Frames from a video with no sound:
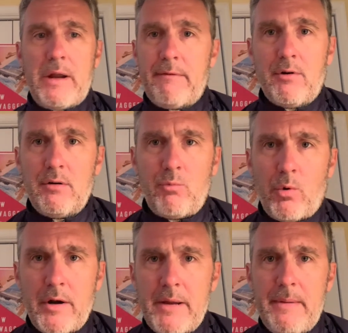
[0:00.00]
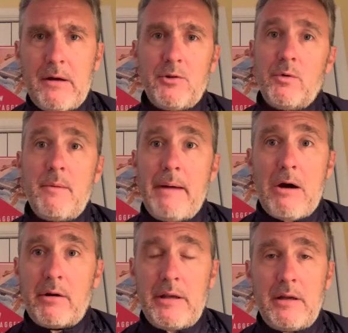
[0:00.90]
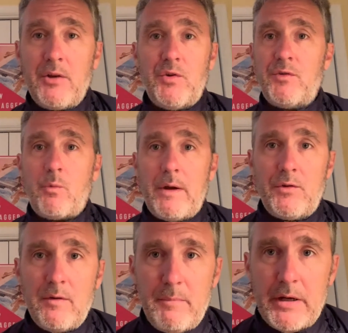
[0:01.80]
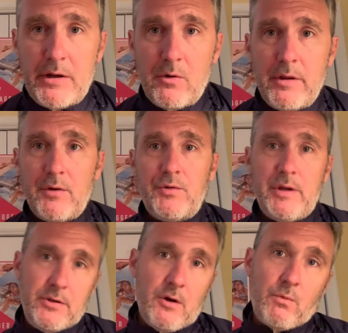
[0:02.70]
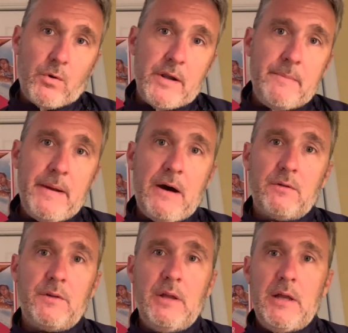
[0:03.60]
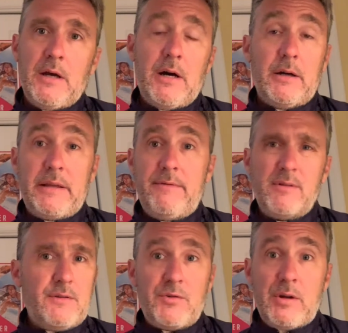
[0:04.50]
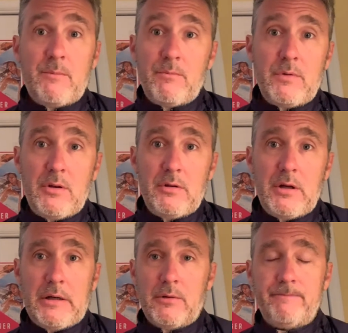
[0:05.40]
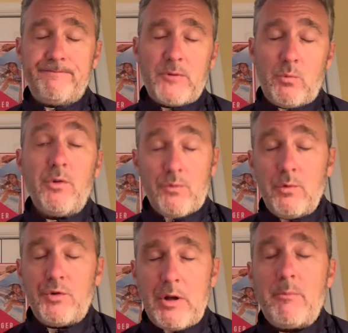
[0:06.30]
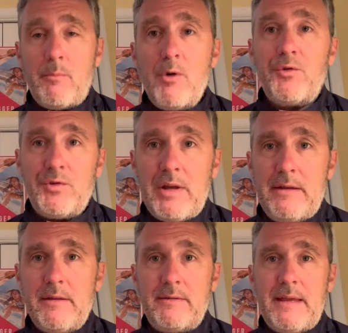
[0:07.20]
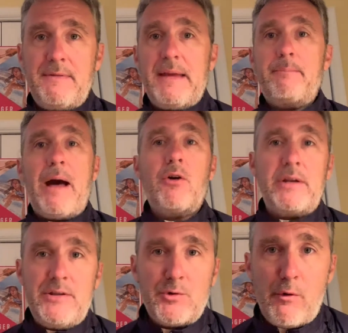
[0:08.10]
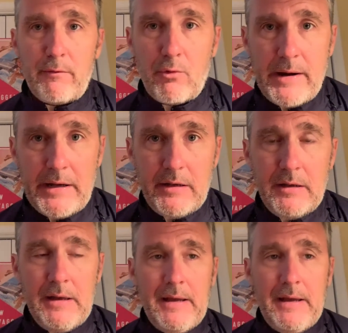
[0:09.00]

ever worry about doing a balcony because it's a waste of money. Or they'll say, don't worry about, even some will most say that they think balconies are overrated.